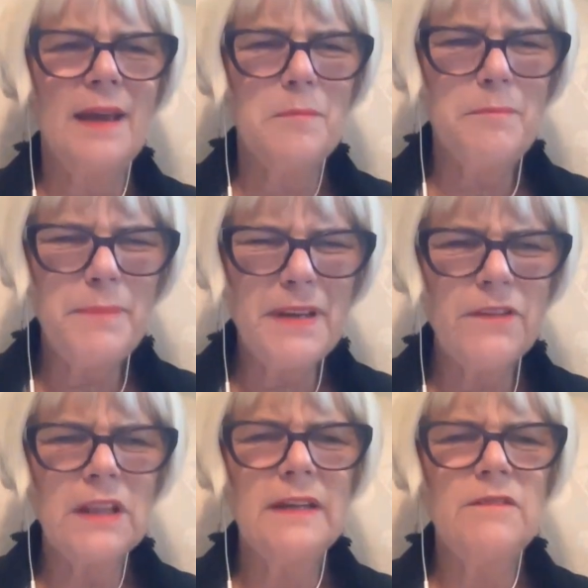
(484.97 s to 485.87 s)

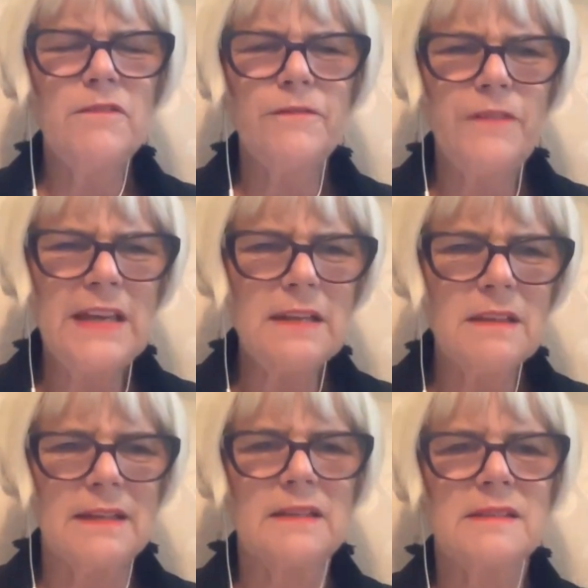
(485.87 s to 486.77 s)
ambivalent
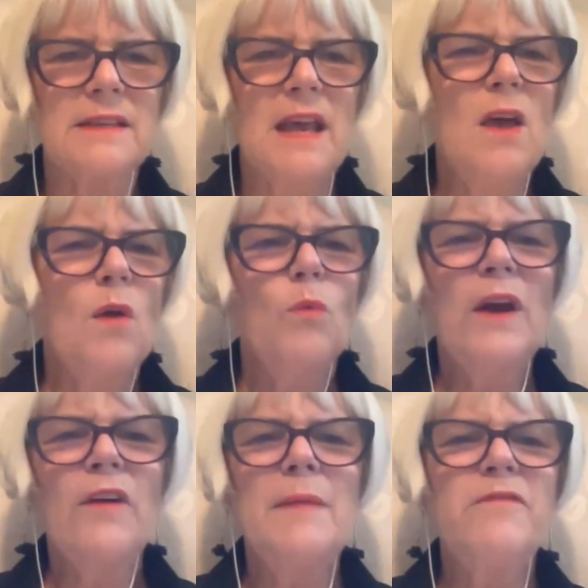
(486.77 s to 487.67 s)
feelings
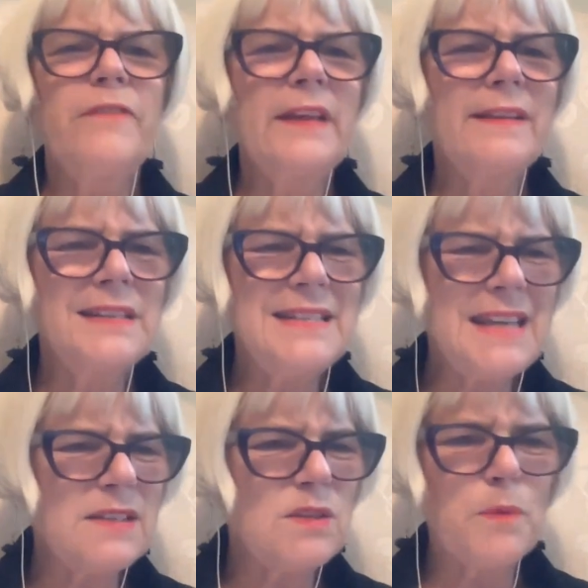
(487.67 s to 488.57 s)
where I'm feeling
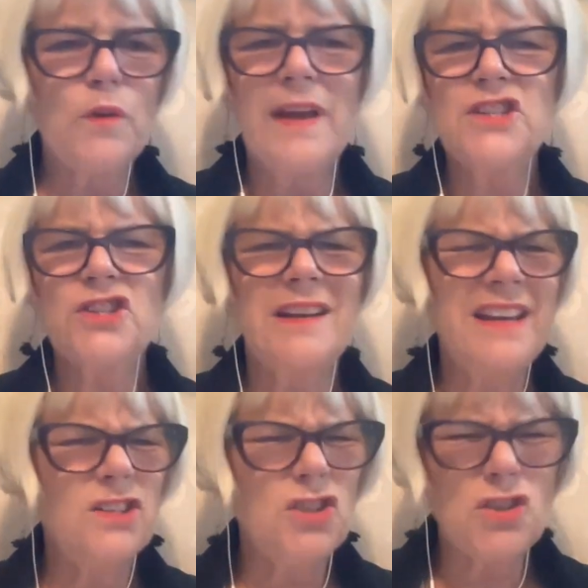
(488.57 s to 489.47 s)
desperation
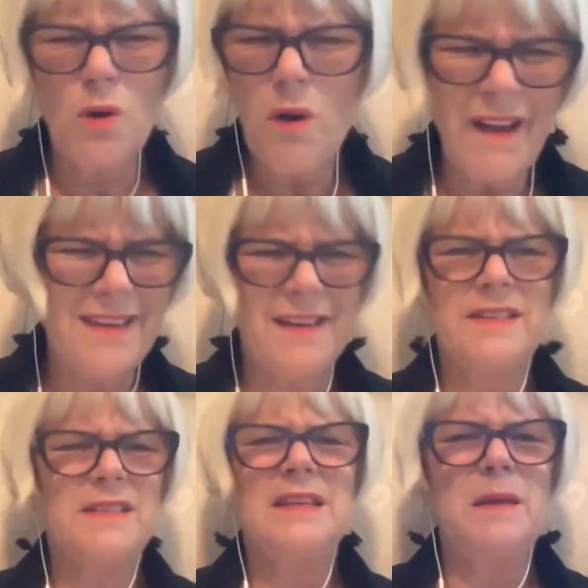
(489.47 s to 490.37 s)
and joy
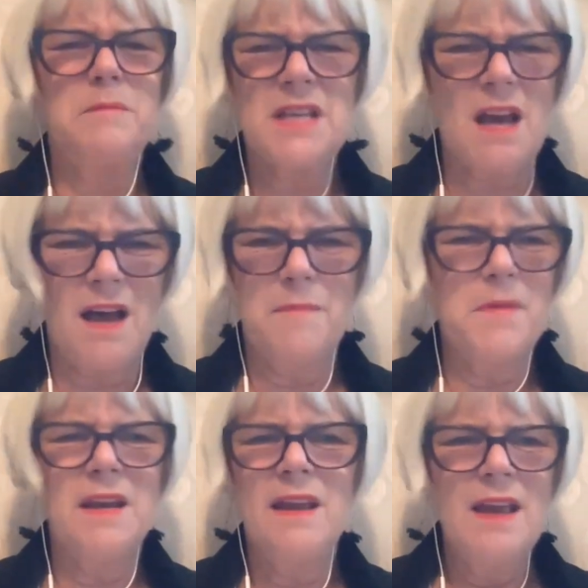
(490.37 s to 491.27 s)
at the same
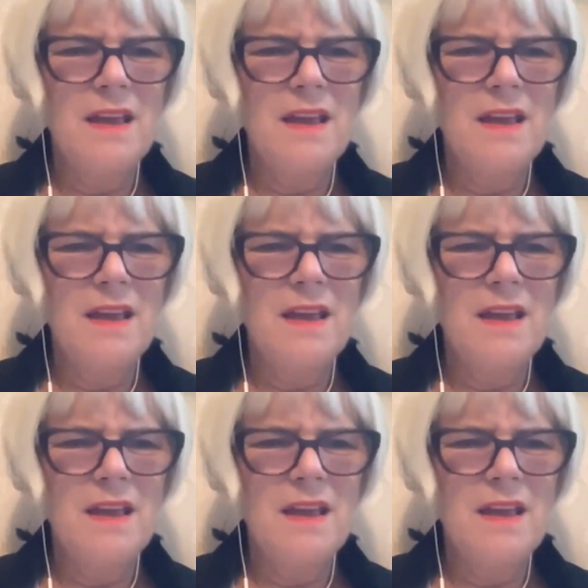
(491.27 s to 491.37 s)
time, and